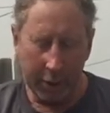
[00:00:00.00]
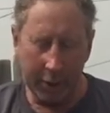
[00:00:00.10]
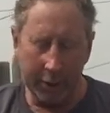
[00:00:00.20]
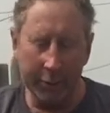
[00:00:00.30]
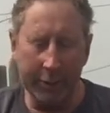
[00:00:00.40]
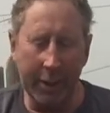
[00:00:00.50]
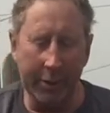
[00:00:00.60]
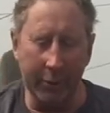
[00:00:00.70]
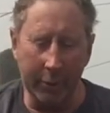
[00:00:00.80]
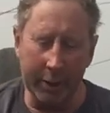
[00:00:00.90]

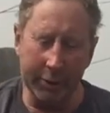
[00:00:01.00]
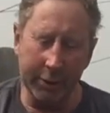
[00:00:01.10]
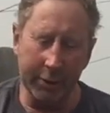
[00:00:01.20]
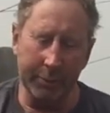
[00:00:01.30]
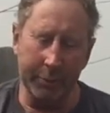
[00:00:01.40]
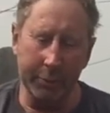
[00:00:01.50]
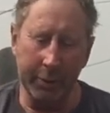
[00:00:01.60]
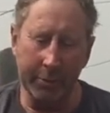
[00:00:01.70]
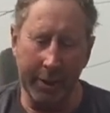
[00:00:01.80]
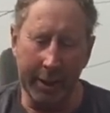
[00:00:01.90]
Understand the relationship
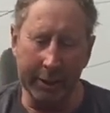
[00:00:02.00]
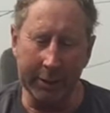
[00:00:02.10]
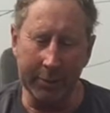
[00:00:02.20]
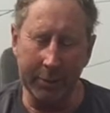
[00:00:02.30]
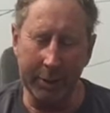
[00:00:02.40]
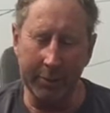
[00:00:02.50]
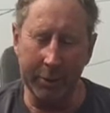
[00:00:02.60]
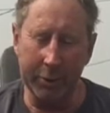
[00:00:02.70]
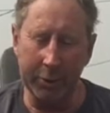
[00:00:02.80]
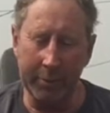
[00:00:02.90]
between maximum
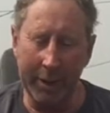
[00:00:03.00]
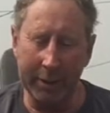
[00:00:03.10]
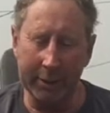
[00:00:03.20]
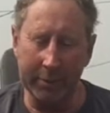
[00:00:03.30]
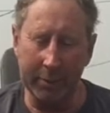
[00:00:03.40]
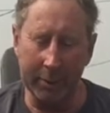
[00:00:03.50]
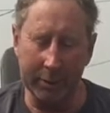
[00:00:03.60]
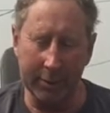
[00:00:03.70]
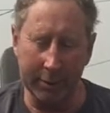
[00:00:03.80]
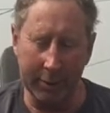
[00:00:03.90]
temperature and maximum
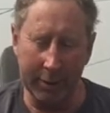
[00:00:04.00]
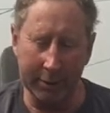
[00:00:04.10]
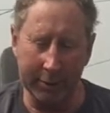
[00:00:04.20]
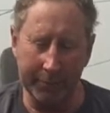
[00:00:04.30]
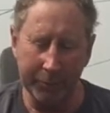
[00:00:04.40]
insolation.